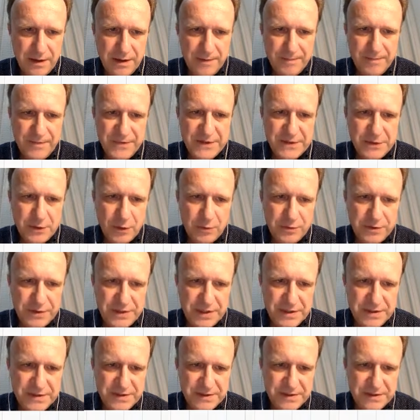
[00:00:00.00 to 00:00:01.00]
So
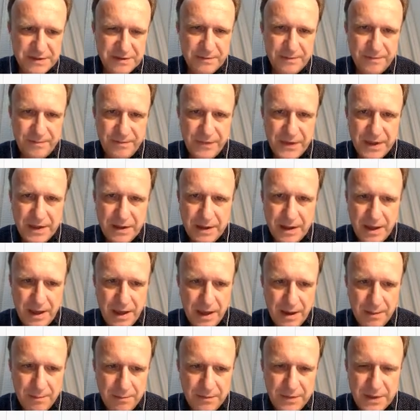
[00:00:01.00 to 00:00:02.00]
this
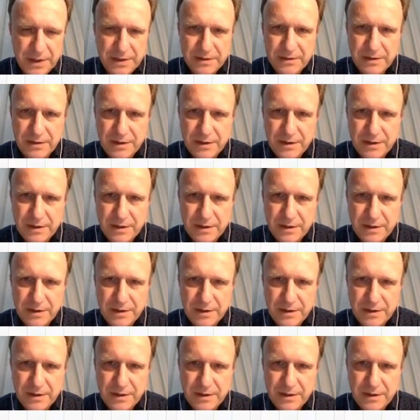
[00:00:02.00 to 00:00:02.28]
m